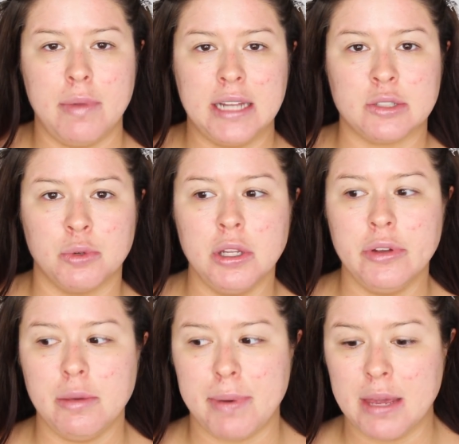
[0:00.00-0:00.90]
It's really,
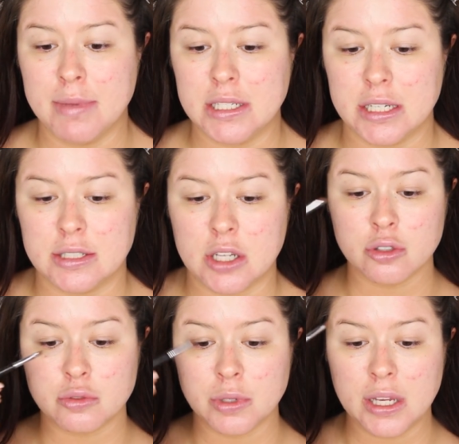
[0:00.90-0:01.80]
really pigmented, so
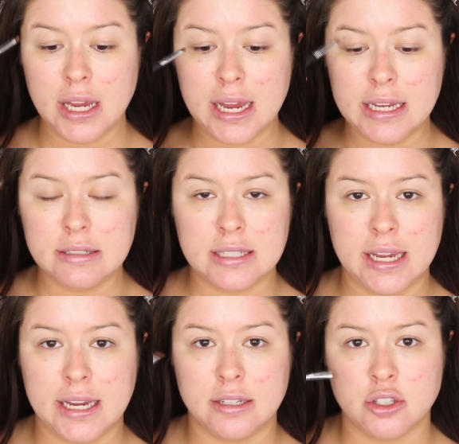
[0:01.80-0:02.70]
it's really
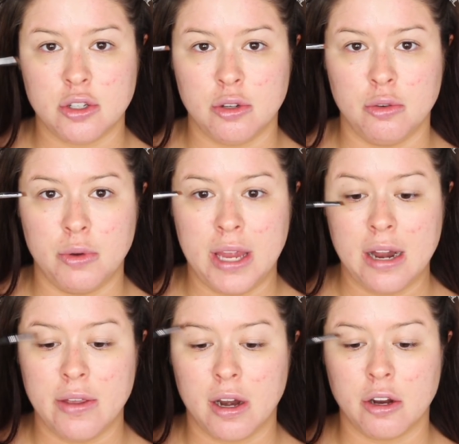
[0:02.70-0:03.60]
easy to
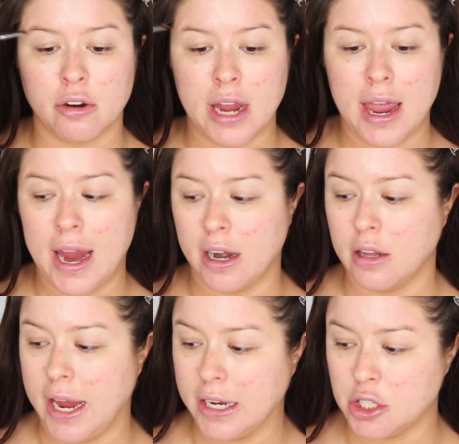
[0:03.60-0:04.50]
get in there and create
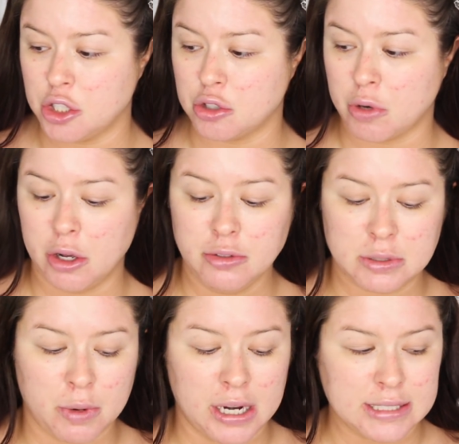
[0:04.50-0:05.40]
hair-like
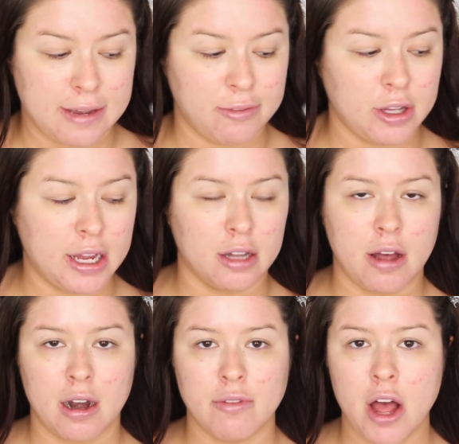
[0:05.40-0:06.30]
strokes, whereas I feel like a
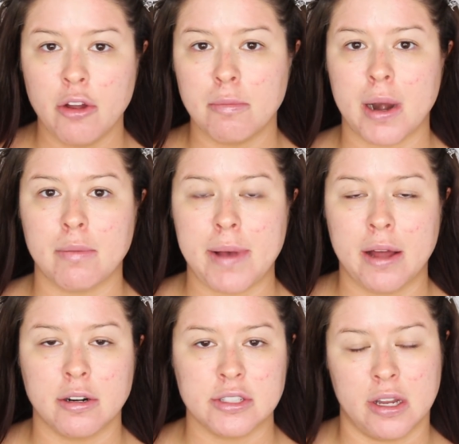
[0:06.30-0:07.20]
lot of other brow
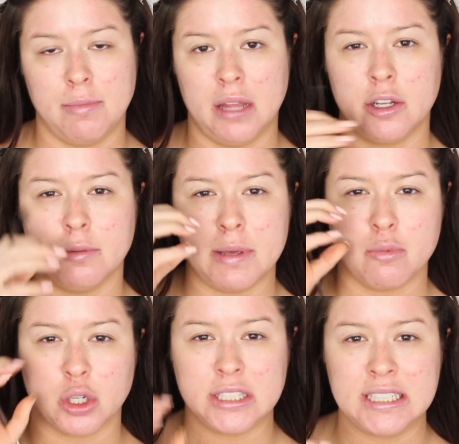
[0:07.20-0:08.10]
powders can be a little bit
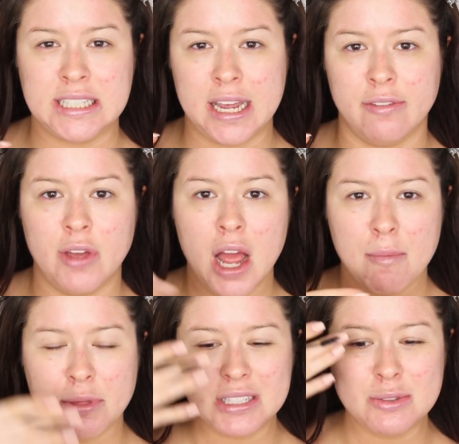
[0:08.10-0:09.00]
more stiff,
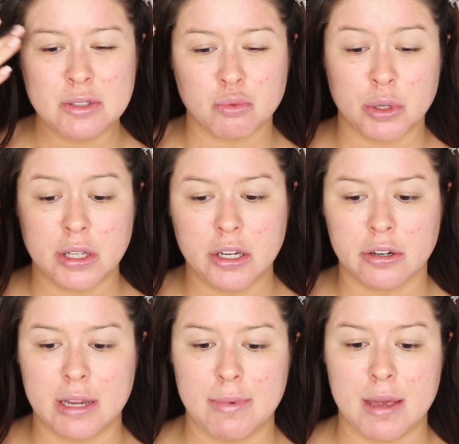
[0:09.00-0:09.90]
but this one's really
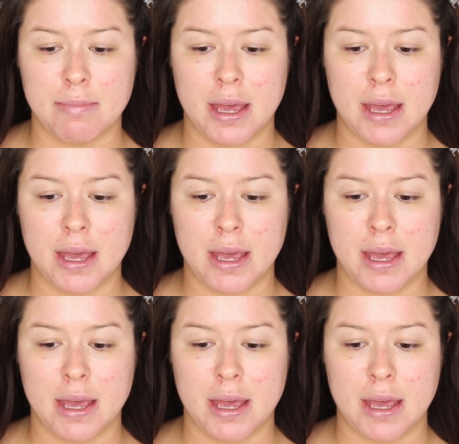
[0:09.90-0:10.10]
creamy and